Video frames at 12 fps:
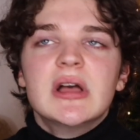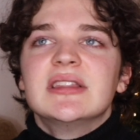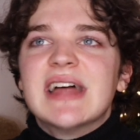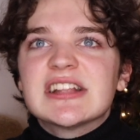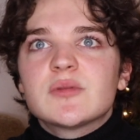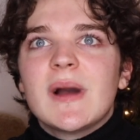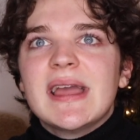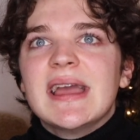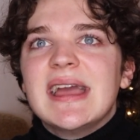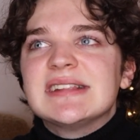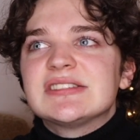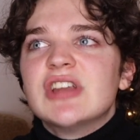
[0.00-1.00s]
That's why
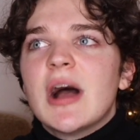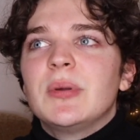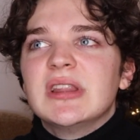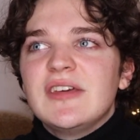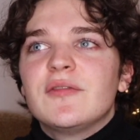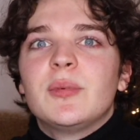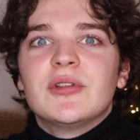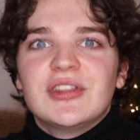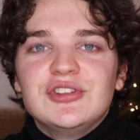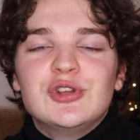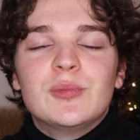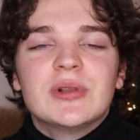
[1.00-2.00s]
it's not believable
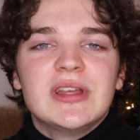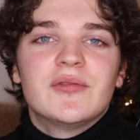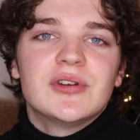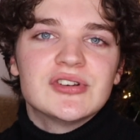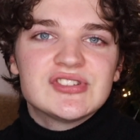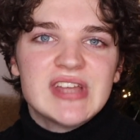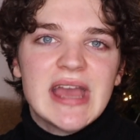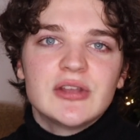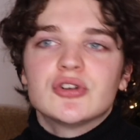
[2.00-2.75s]
that you believe what you're saying.